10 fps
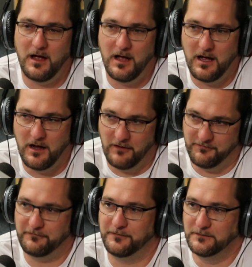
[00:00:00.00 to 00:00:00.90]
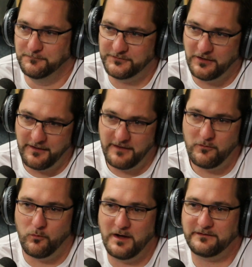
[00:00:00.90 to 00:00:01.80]
of the film. So they're the
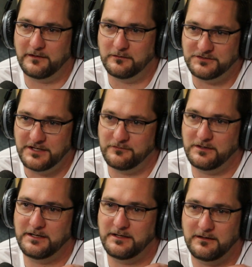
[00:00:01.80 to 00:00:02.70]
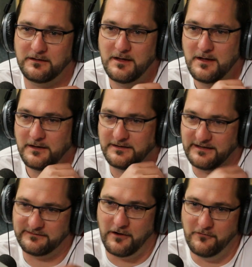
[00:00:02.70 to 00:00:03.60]
ones that will generally
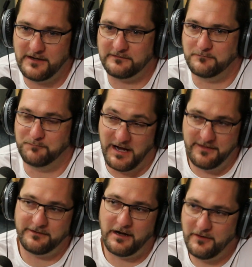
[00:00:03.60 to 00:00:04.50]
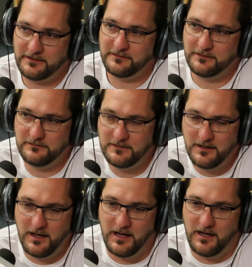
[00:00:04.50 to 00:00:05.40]
get directed by the director.
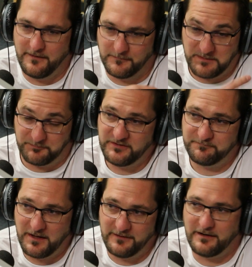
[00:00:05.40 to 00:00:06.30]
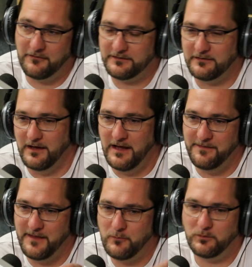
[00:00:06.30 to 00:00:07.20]
They'll be briefed by the director,
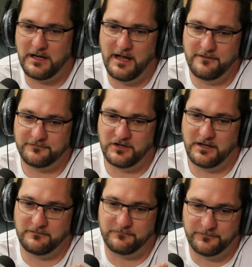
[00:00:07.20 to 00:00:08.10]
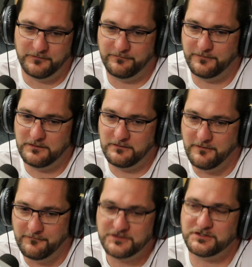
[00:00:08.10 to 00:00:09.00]
and they will kind of try and fulfill
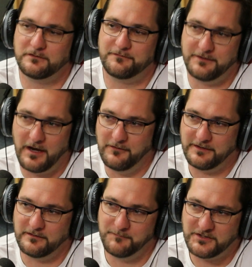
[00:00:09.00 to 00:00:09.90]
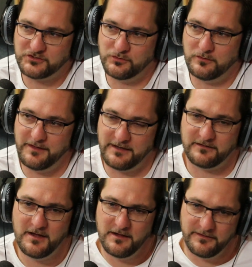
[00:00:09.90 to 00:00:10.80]
the vision of the director, make sure that
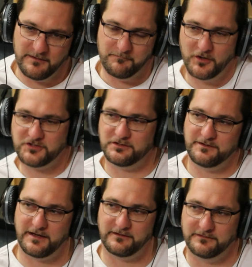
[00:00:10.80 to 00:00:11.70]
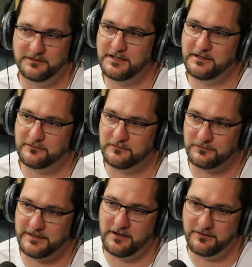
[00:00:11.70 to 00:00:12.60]
the emotion that is needed to
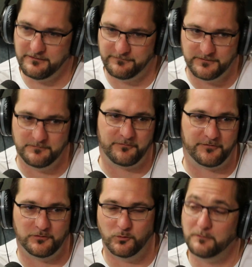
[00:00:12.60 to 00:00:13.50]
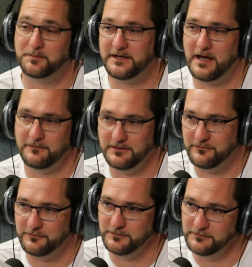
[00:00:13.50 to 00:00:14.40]
carry the film through will be carried through.